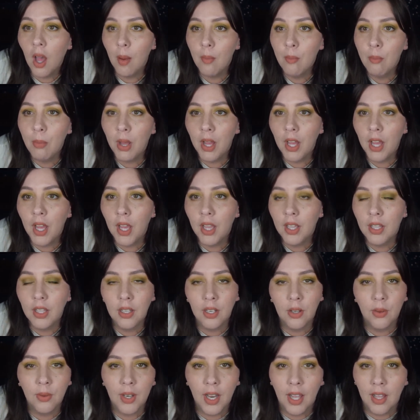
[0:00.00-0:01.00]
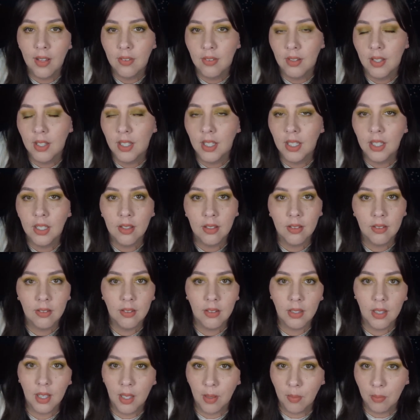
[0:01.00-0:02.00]
But, you know, it has, like,
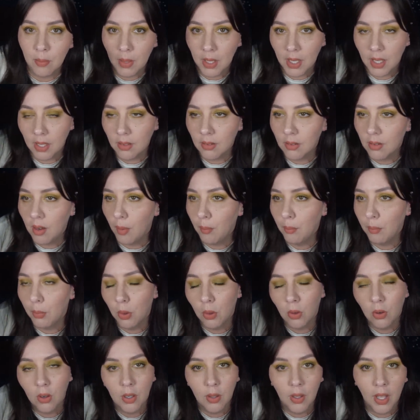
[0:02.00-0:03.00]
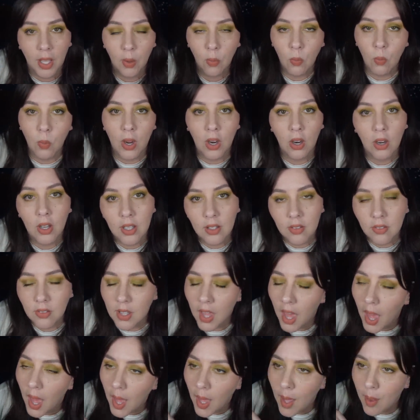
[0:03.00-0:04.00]
his inmate number and, like, where he's
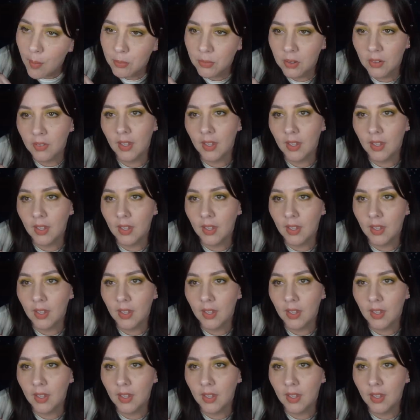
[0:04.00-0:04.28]
kept.